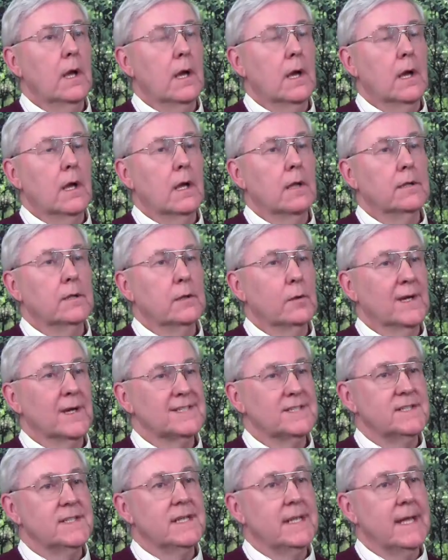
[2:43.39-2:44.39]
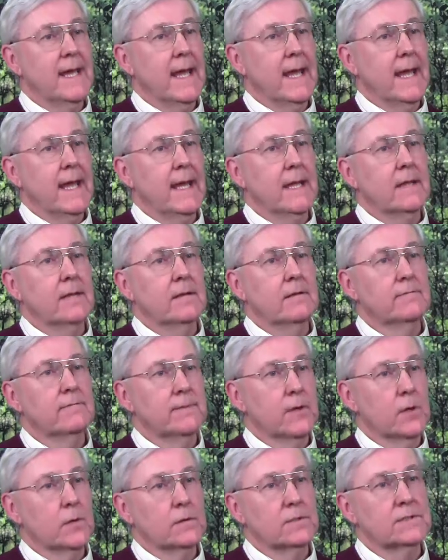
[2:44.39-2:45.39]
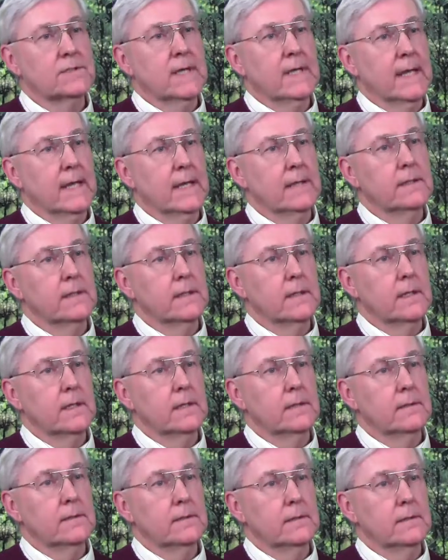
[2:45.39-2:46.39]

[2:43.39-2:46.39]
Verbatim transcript: the USDA folks and the